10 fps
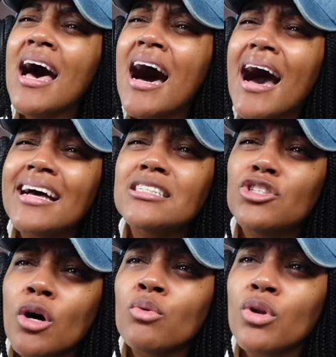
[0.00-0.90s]
I
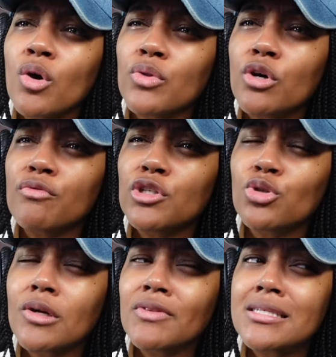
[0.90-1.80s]
don't know though for
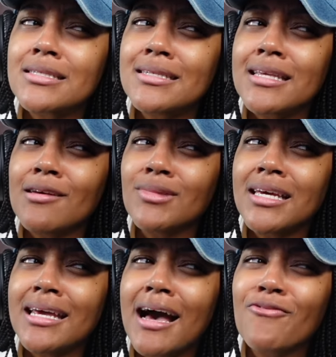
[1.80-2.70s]
sure if this is the same
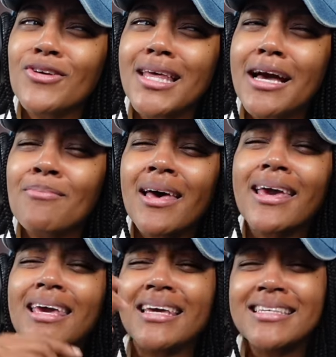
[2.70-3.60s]
lady. I feel like I'm like,
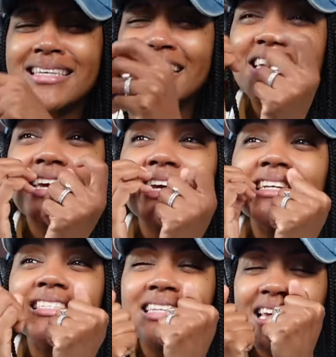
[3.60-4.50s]
is it? He's